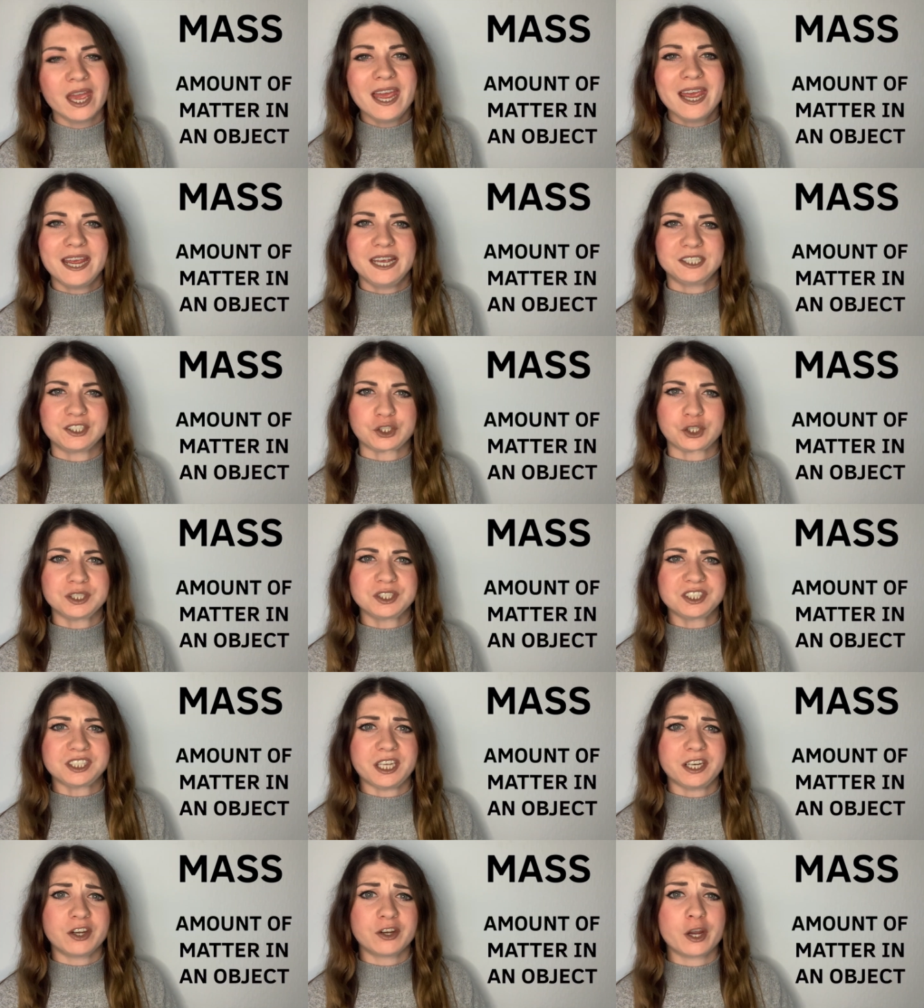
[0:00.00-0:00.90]
It's
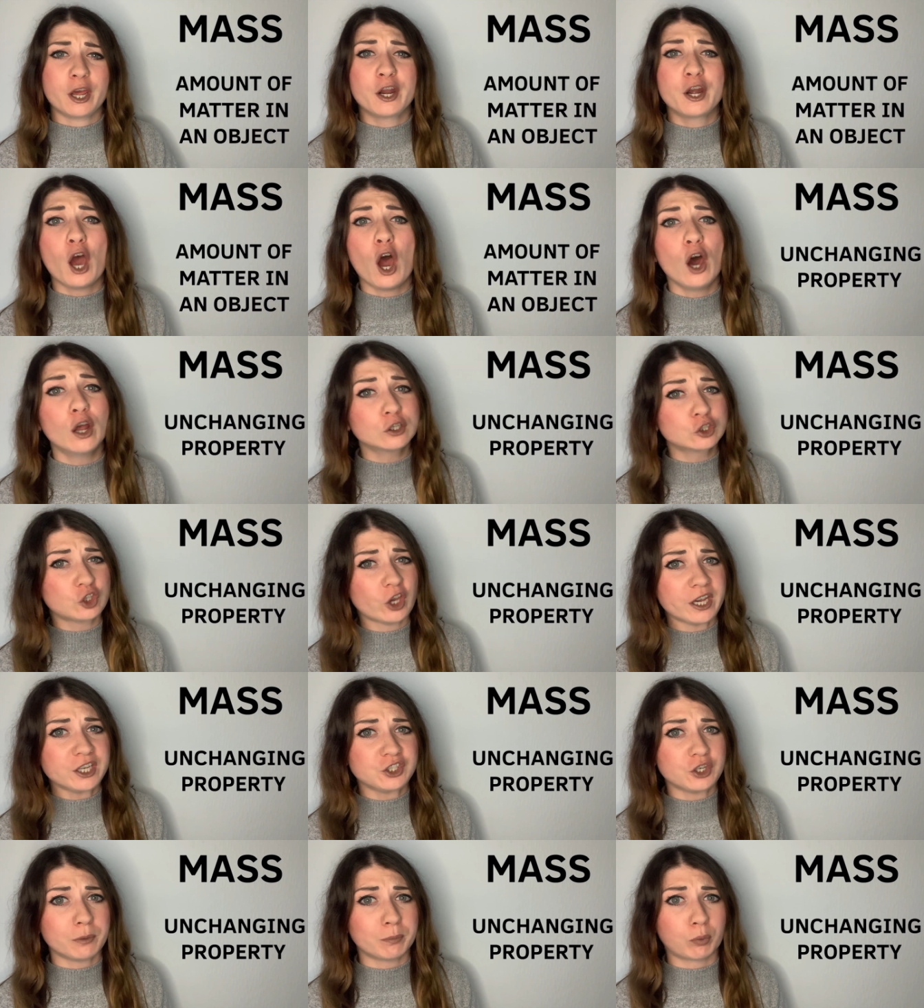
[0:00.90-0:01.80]
considered an
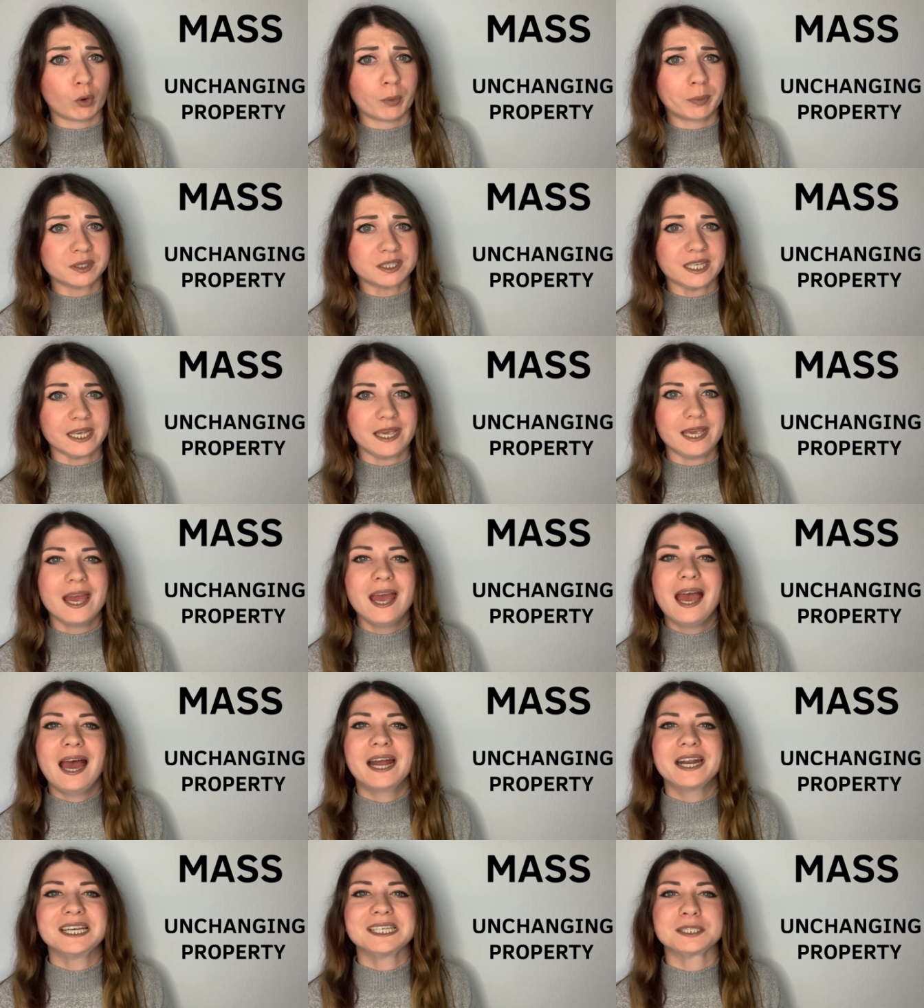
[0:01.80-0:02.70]
unchanging property
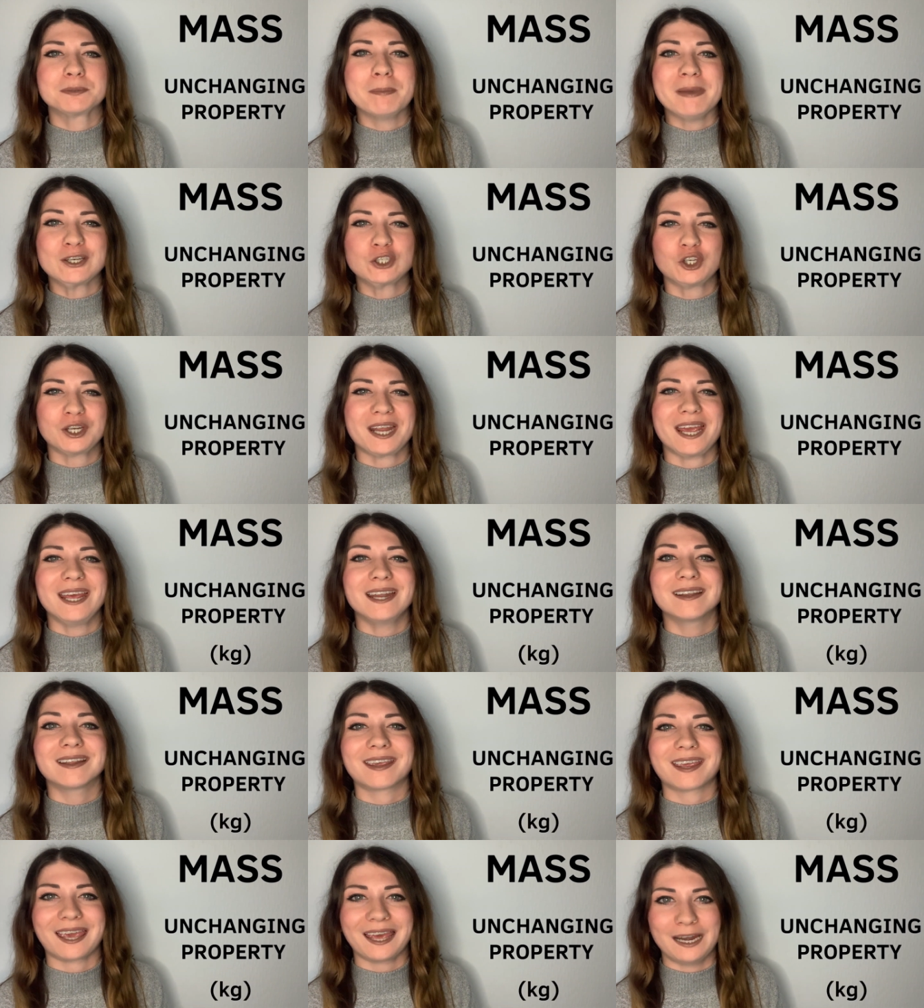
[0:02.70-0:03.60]
and it is measured
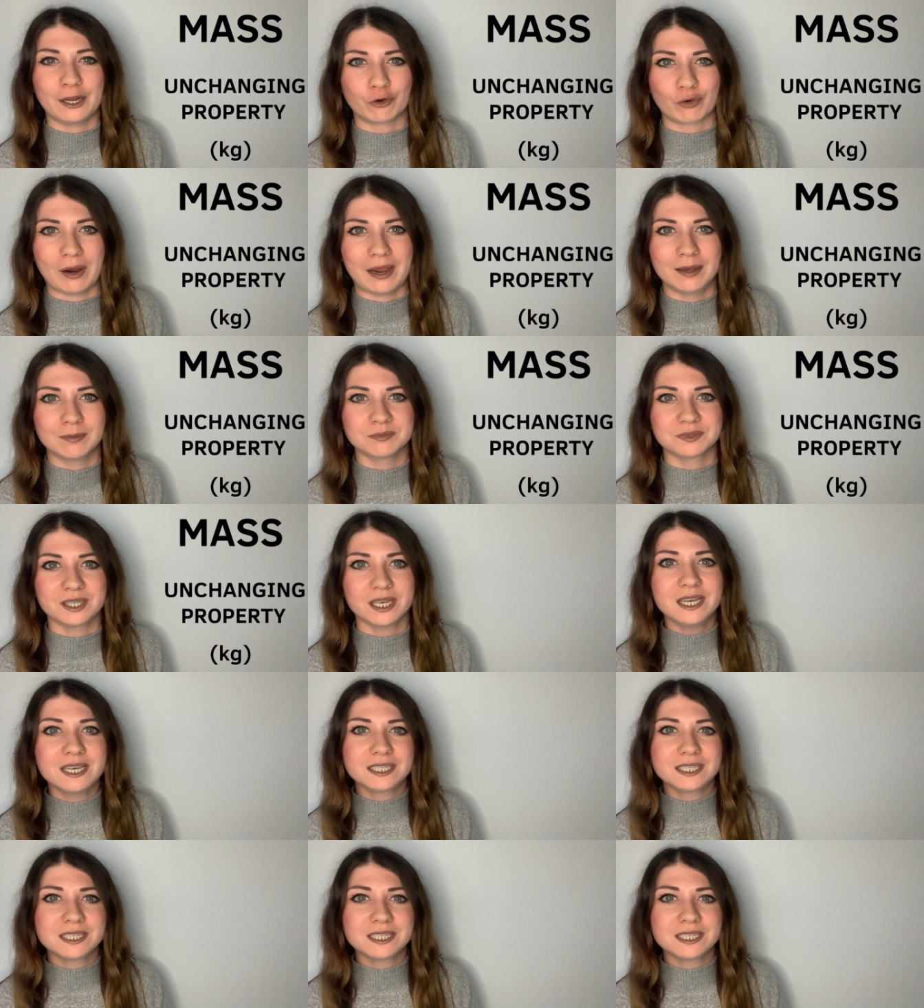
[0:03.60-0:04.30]
in kilograms.